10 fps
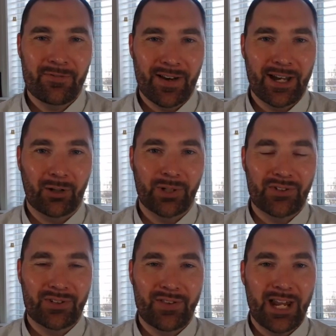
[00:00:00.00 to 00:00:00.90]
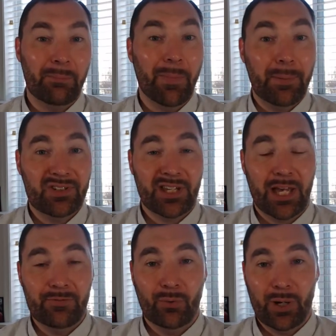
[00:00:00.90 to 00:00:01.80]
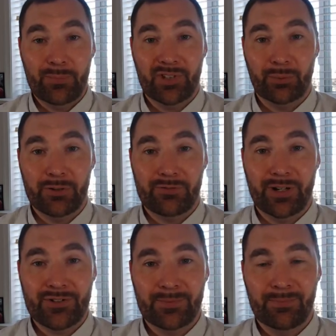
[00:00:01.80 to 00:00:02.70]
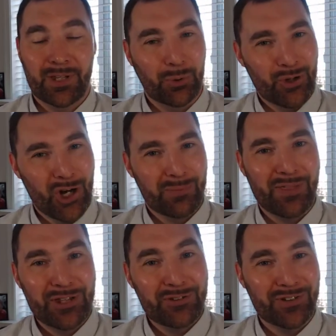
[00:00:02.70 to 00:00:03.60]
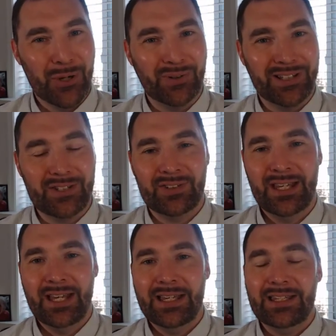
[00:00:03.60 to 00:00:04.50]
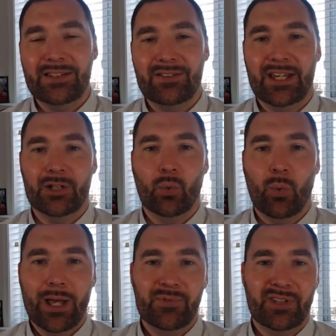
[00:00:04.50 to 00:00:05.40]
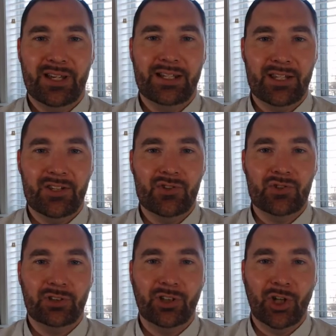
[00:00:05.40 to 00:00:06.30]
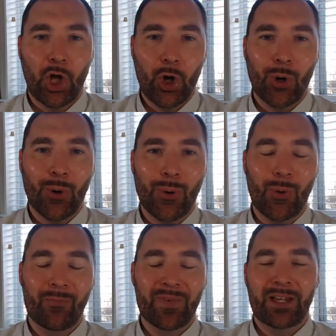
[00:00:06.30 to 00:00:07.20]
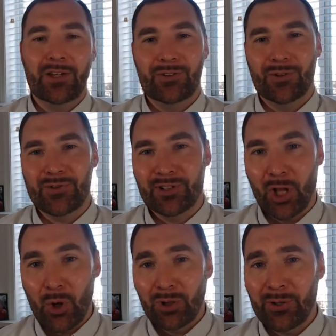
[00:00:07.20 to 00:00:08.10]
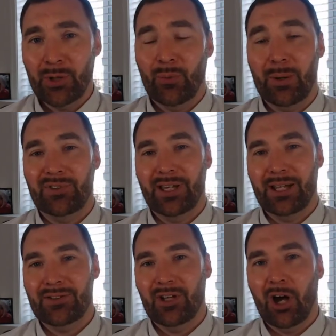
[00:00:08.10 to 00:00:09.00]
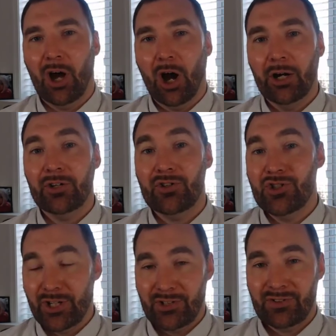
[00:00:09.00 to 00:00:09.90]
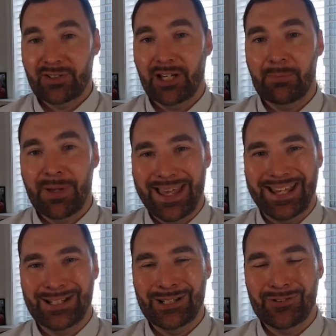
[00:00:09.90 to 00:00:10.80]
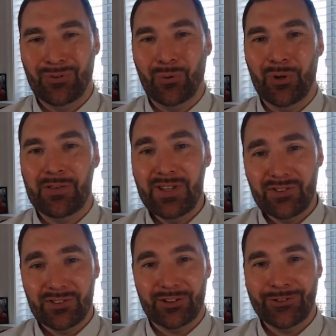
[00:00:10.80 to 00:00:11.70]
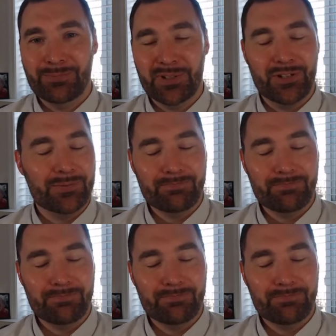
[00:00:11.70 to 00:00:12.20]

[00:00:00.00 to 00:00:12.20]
final reason that it might be time for a website refresh, that we'll talk about in this video at least, is that your website is slow. So slow loading websites aren't just a pain for the visitors, because